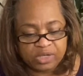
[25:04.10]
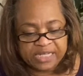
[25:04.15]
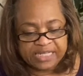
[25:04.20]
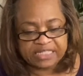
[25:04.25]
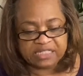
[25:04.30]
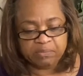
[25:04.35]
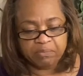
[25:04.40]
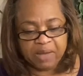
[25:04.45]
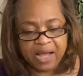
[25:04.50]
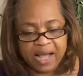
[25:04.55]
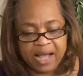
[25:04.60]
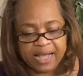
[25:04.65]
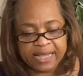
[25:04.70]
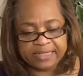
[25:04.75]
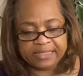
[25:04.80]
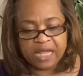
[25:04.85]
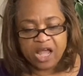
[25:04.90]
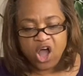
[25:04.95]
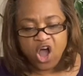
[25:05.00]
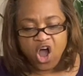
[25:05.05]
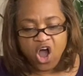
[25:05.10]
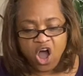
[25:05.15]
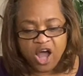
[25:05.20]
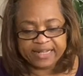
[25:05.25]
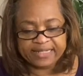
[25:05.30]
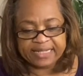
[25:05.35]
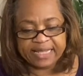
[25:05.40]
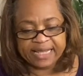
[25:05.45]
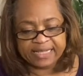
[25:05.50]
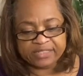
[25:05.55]
his mind,
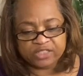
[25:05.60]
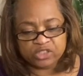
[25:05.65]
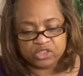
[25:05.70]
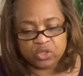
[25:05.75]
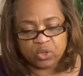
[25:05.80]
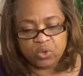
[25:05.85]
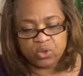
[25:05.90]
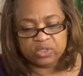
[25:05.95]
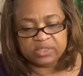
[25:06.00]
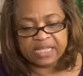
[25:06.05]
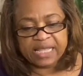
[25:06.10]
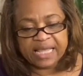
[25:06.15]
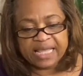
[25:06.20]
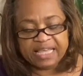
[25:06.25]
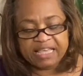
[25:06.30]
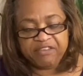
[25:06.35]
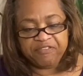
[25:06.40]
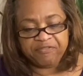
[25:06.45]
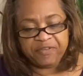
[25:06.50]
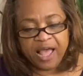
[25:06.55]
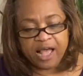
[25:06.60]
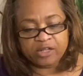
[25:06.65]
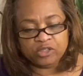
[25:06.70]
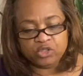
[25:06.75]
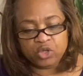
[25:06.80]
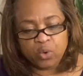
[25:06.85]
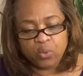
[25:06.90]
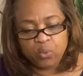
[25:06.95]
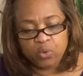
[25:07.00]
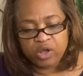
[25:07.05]
heart, and soul, he found
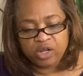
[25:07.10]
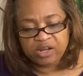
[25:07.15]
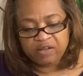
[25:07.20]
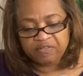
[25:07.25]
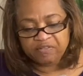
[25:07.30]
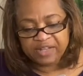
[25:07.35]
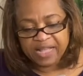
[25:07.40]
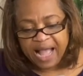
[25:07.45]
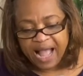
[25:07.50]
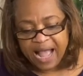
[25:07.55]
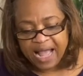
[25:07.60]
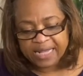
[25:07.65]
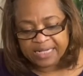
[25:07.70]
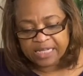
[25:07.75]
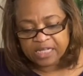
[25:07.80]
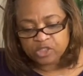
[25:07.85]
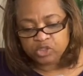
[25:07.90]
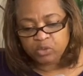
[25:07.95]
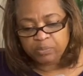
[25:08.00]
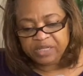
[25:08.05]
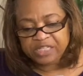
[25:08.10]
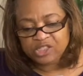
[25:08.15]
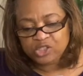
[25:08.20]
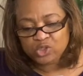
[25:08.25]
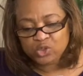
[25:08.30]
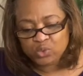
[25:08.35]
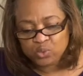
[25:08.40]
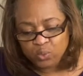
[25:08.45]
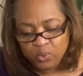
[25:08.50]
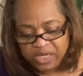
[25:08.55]
the word of God to be
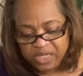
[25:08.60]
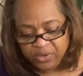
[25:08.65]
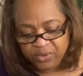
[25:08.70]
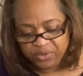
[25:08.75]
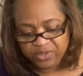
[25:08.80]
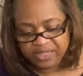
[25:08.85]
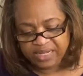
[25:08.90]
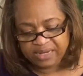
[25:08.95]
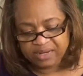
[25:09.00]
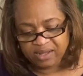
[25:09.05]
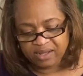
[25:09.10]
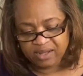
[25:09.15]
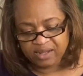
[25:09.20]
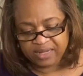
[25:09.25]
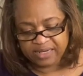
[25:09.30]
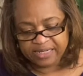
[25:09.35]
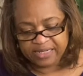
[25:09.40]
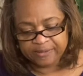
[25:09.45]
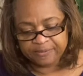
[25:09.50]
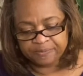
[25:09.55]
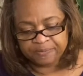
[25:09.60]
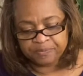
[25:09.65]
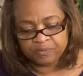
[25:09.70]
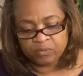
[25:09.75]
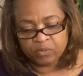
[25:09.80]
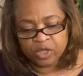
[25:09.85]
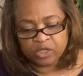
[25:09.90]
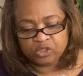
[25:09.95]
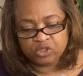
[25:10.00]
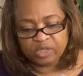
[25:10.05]
sweeter than honey.
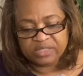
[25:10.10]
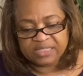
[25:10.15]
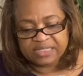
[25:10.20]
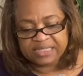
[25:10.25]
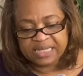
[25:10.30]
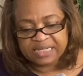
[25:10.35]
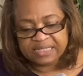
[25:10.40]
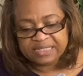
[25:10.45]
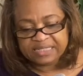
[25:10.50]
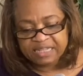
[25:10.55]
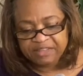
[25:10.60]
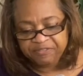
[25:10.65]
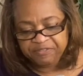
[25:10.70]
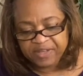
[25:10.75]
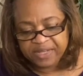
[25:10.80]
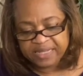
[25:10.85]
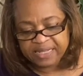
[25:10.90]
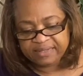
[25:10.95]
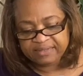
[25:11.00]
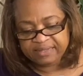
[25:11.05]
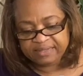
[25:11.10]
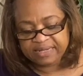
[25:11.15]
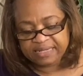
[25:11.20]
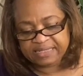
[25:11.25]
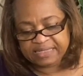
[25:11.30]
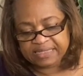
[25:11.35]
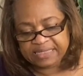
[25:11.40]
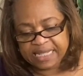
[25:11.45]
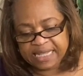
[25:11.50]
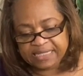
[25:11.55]
So, significant to this
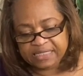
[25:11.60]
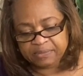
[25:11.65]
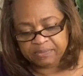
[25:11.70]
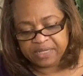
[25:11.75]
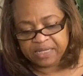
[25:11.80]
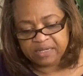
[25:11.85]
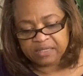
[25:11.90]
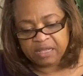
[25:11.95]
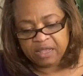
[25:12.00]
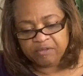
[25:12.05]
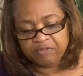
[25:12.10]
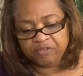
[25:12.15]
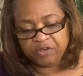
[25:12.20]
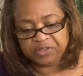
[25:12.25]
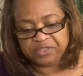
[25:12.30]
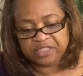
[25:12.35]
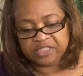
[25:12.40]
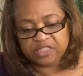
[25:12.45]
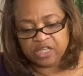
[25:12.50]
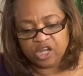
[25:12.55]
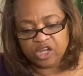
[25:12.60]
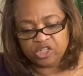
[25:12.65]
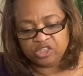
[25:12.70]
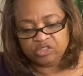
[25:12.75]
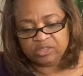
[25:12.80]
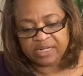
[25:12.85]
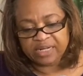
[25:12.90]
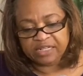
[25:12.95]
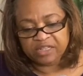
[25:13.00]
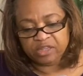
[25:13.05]
statement, verses
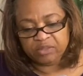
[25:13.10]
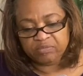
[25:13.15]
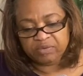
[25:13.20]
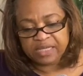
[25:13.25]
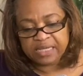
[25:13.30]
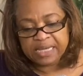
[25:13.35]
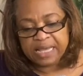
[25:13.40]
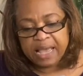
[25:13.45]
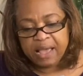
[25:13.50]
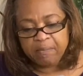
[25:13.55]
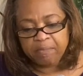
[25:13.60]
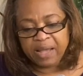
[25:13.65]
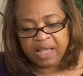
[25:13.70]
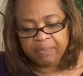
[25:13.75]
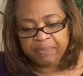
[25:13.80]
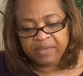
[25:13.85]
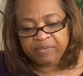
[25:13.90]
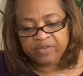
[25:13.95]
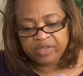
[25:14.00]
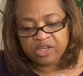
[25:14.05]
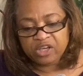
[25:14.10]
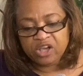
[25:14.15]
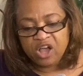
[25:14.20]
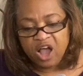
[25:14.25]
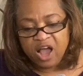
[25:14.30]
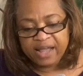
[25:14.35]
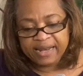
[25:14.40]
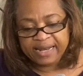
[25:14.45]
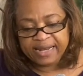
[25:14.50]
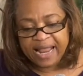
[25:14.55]
103 might be
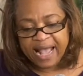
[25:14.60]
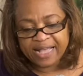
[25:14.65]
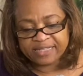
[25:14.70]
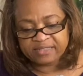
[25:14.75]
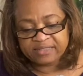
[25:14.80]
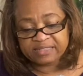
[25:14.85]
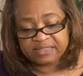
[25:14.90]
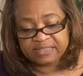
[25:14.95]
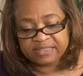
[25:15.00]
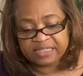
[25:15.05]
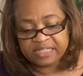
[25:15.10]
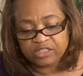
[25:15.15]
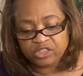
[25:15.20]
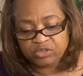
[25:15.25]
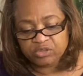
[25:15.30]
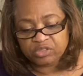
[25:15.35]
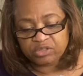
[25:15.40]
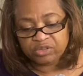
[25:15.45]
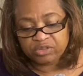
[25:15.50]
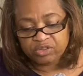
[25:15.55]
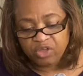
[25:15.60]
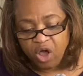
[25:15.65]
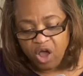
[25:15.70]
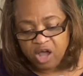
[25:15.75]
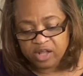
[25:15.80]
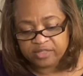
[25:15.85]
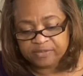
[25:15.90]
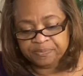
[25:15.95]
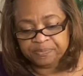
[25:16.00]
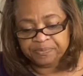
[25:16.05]
regarded as the central
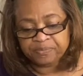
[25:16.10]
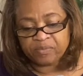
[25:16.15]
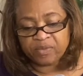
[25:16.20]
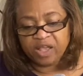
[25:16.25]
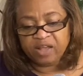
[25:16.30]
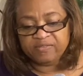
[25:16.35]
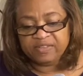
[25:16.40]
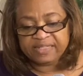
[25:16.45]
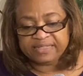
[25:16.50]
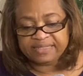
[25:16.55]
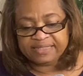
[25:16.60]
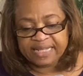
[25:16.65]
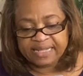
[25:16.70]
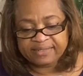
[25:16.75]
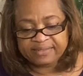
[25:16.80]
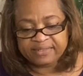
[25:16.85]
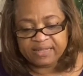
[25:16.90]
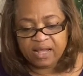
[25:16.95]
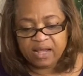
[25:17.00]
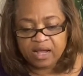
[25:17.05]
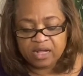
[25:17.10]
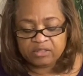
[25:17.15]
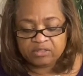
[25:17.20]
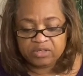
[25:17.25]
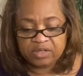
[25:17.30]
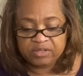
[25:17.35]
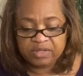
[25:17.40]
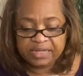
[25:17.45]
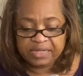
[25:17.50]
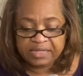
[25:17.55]
thought of the stanza
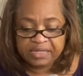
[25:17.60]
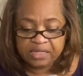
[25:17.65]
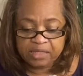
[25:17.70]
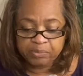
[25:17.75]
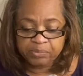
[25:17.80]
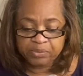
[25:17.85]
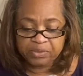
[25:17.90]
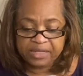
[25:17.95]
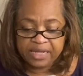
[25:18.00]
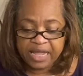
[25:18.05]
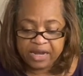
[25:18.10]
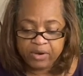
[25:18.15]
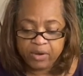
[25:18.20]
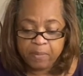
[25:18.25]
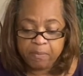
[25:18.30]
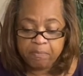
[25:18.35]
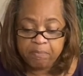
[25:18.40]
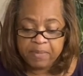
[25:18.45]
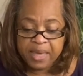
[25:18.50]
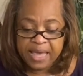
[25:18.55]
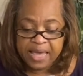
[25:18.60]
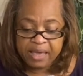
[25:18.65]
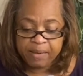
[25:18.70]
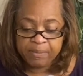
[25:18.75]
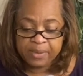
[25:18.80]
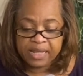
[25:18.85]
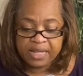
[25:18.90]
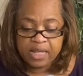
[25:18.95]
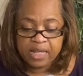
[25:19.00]
under the Hebrew letter mem.